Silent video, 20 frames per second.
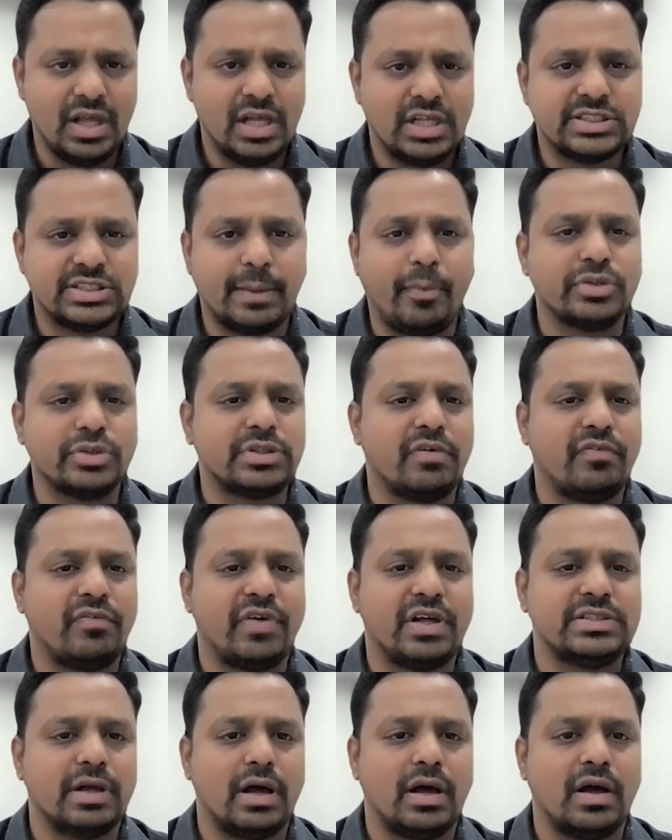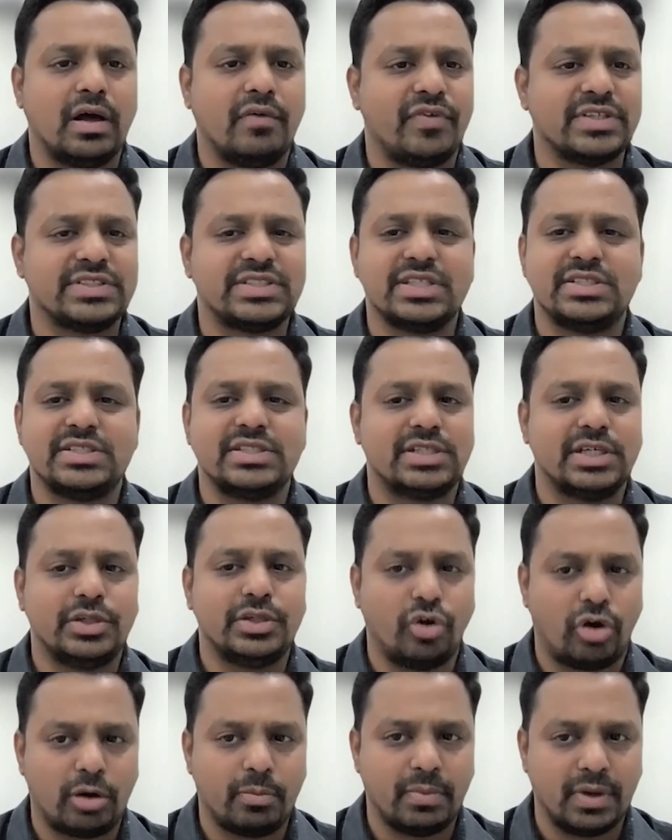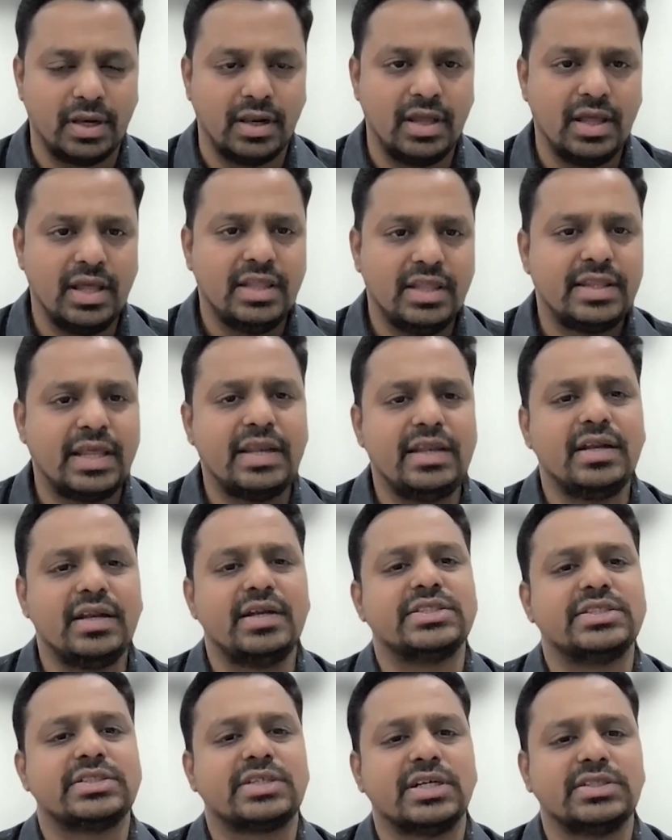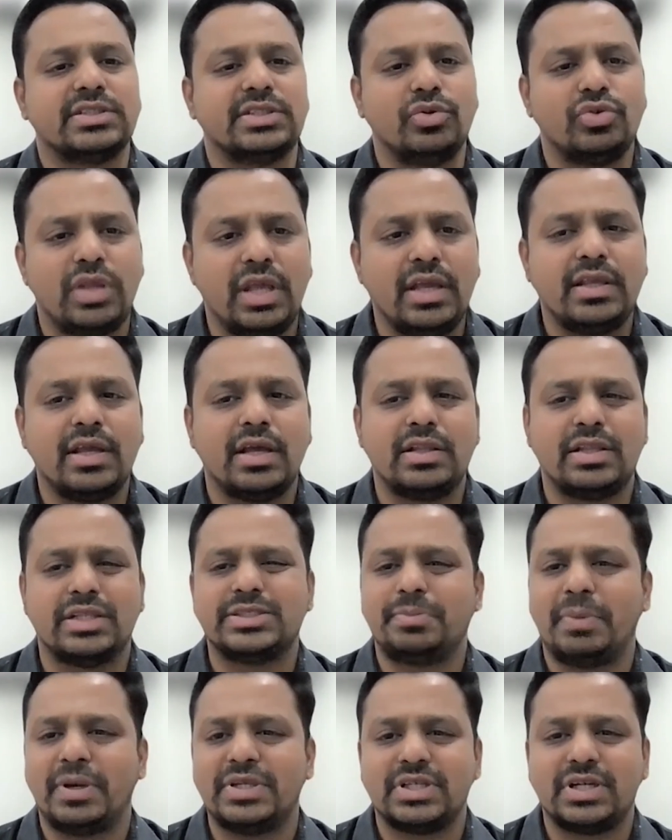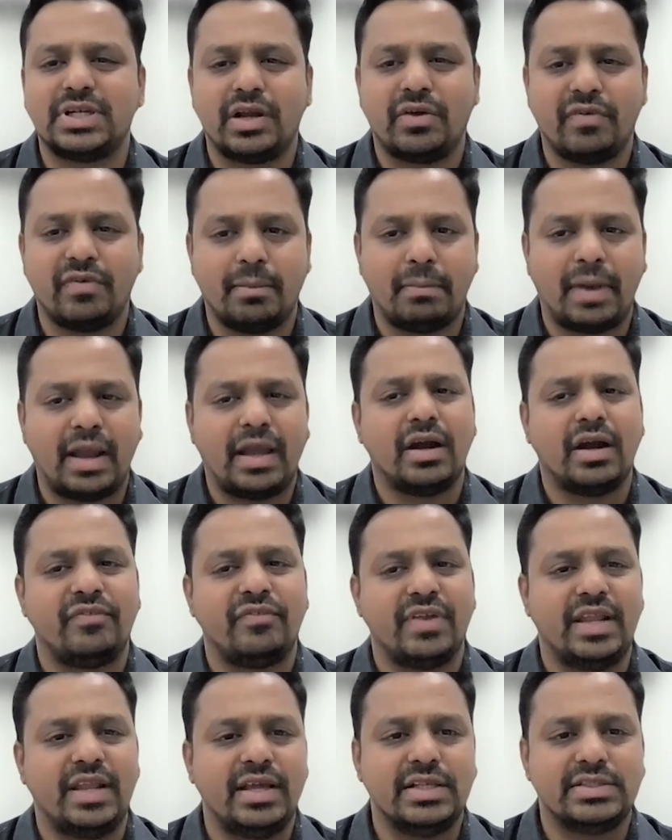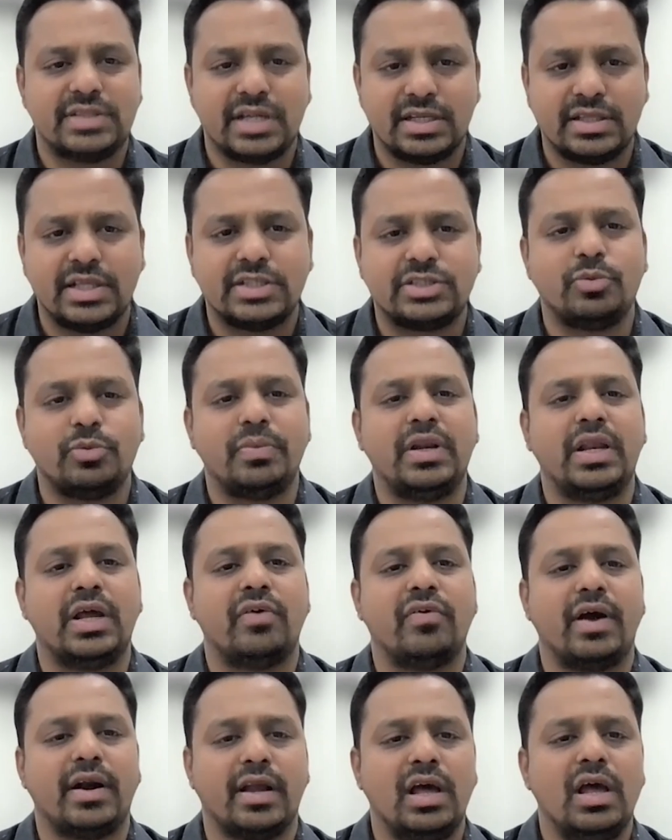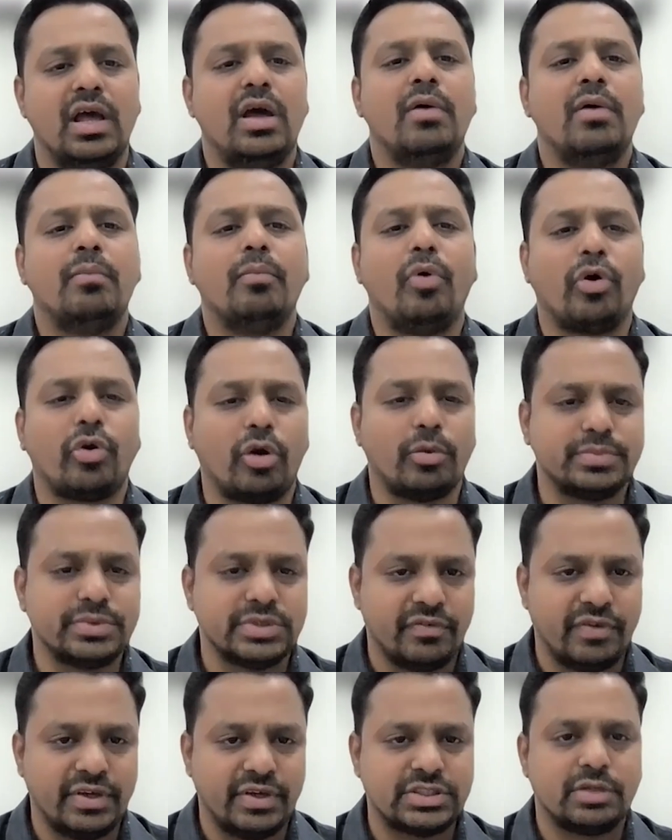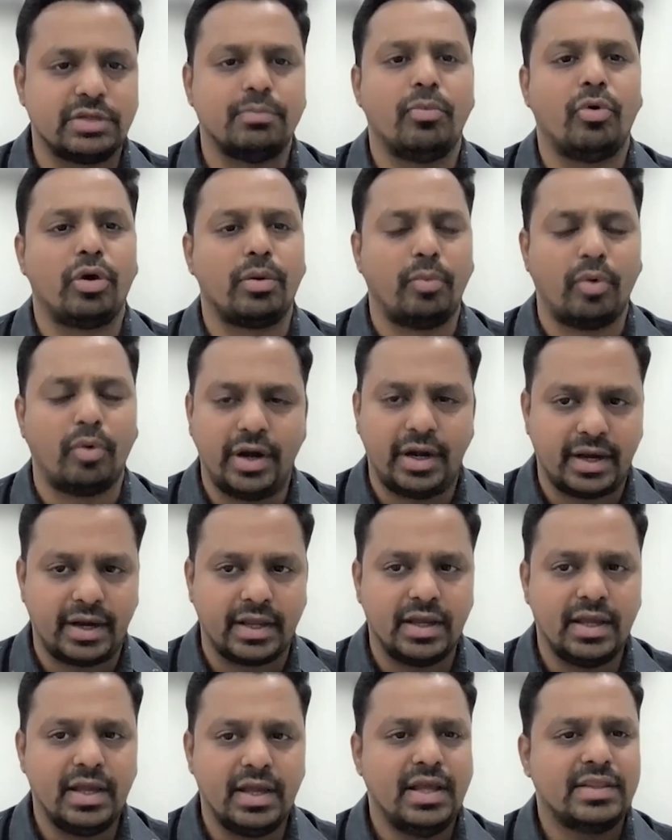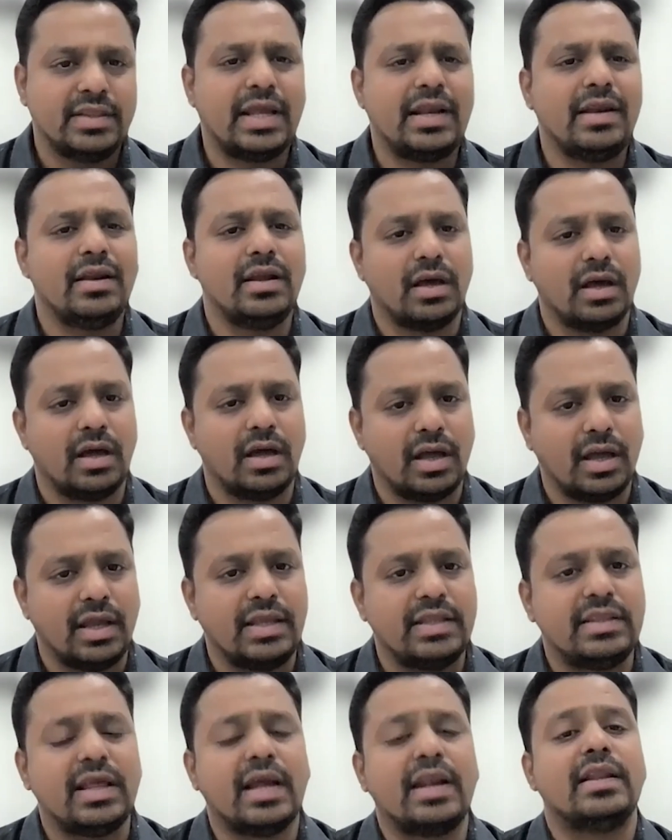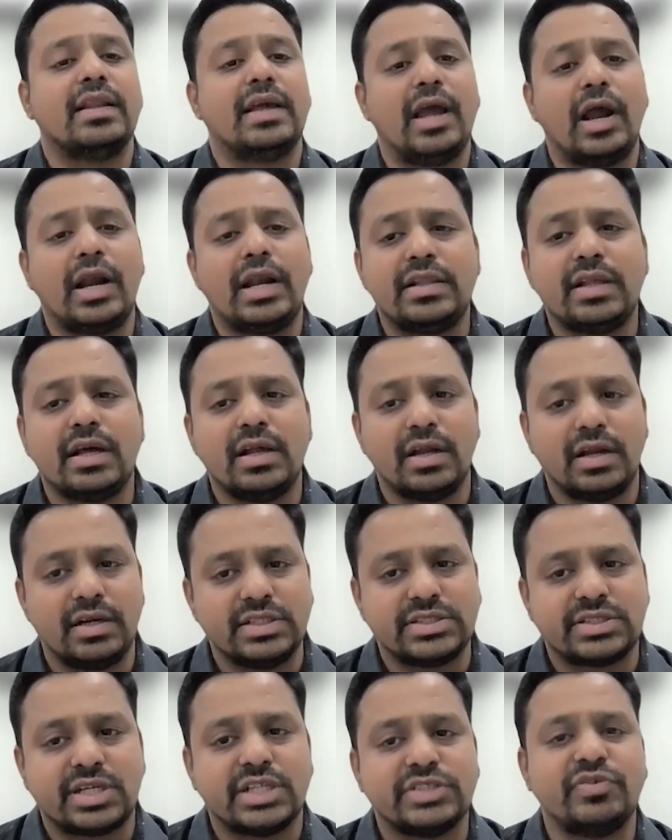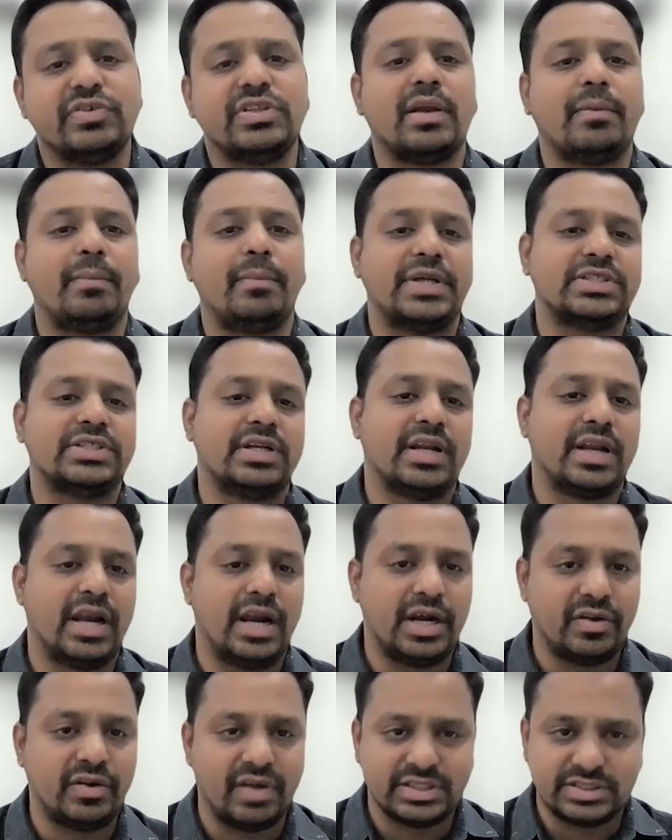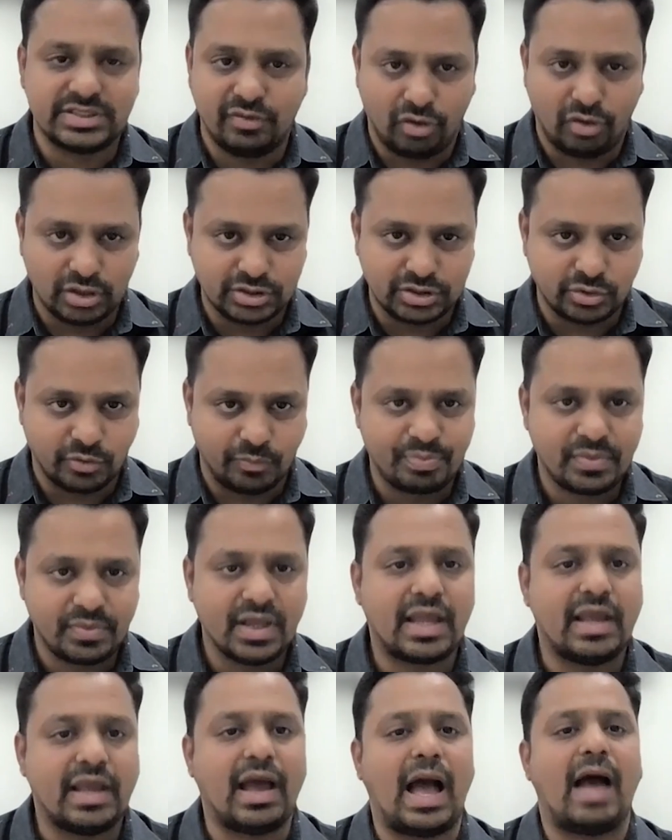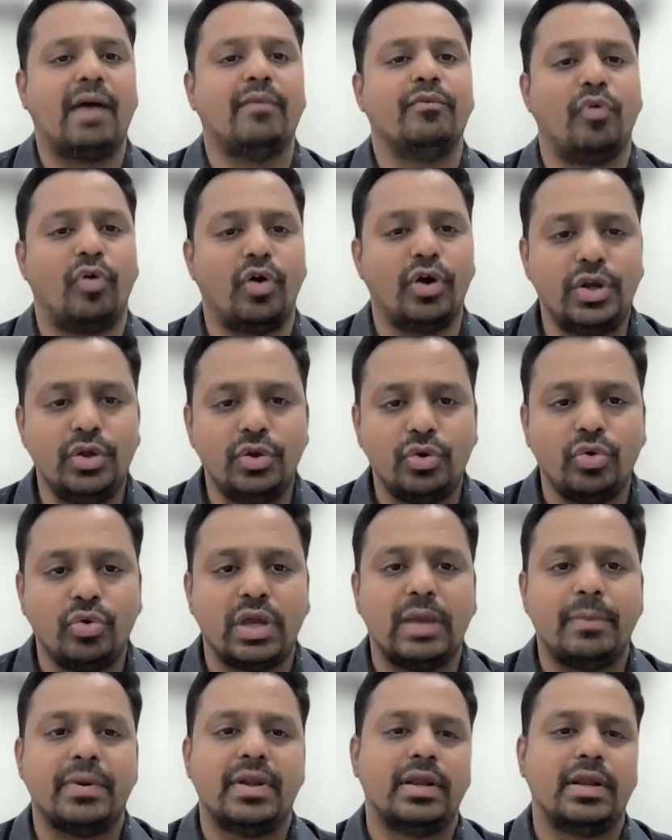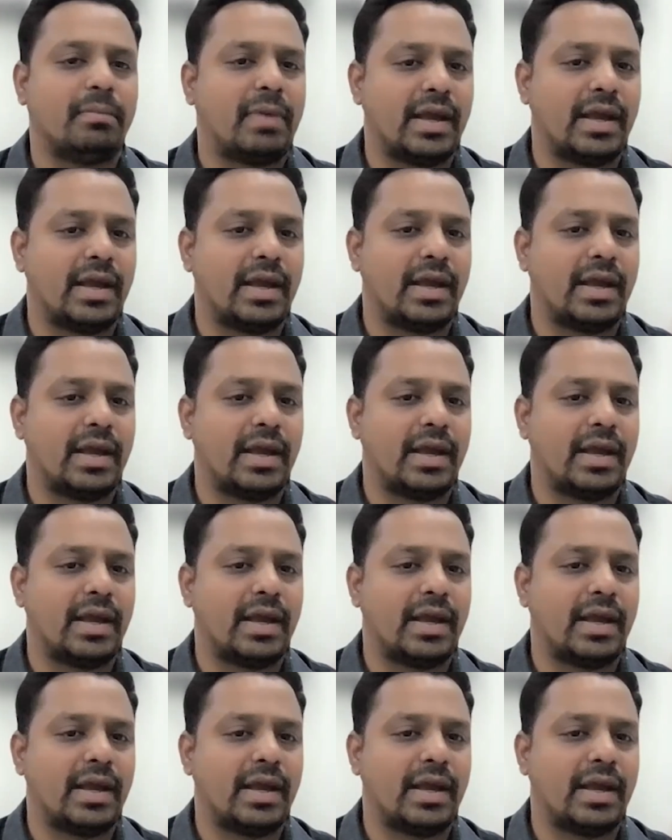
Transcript: Suppose the first ECG is normal, then you discuss, you think yeah, this patient require, my feeling is that they should be required a more observation, more monitoring. Then get the discuss with the patient relative as well also. Yeah, I want you to keep in my